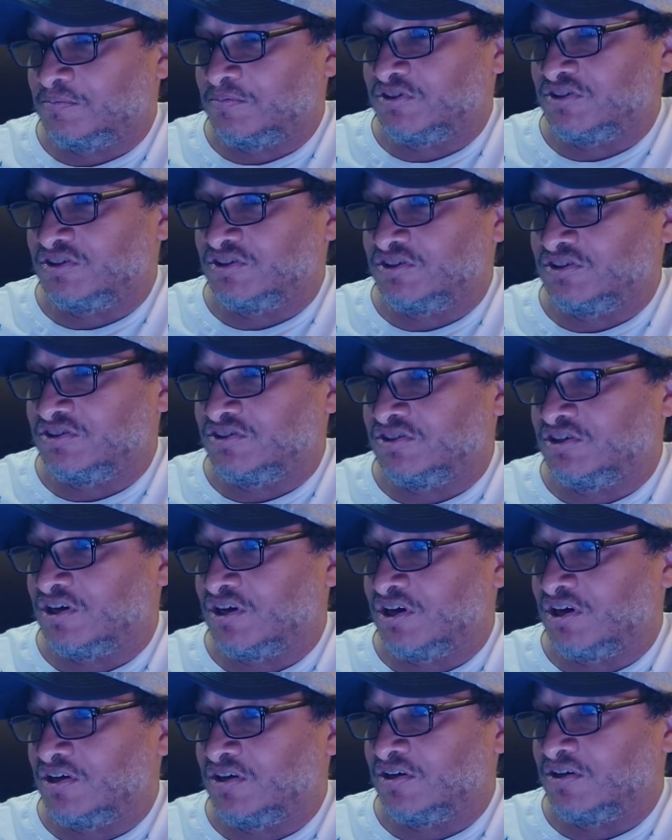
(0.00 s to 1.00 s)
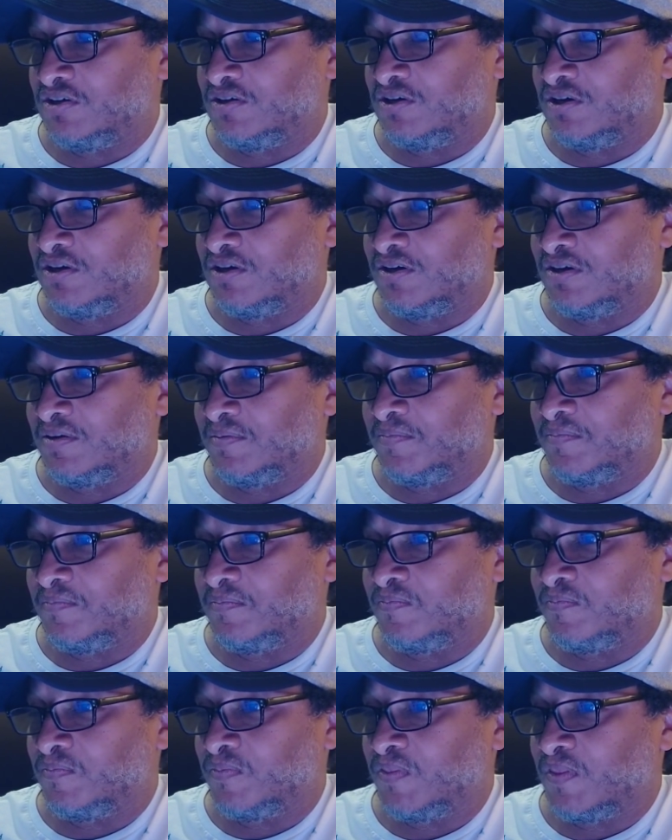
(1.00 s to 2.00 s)
She's
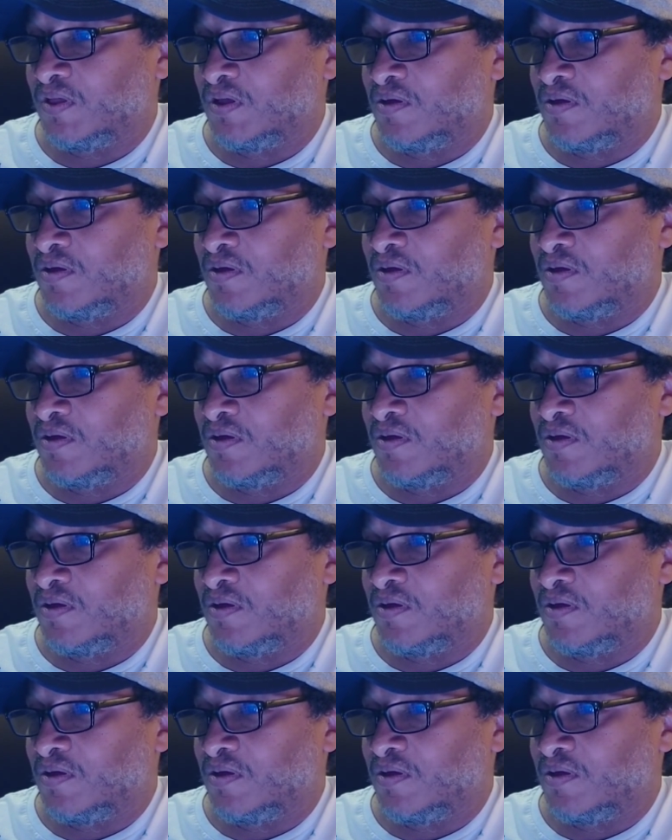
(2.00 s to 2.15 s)
done